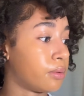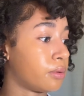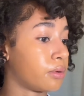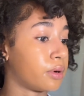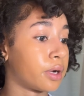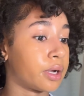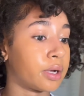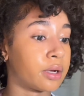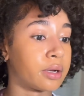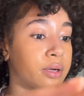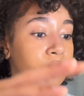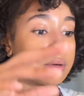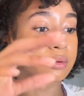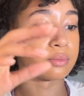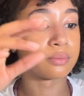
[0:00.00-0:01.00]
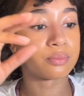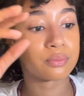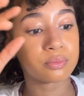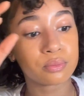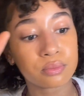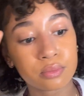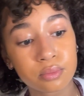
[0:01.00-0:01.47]
grab
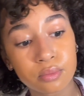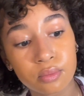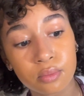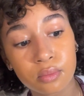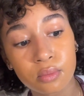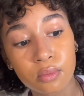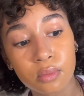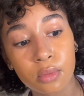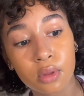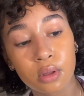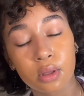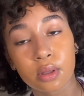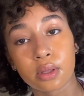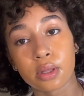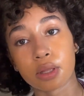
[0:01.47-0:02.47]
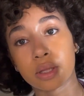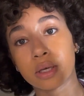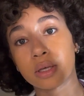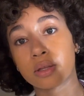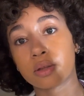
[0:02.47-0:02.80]
this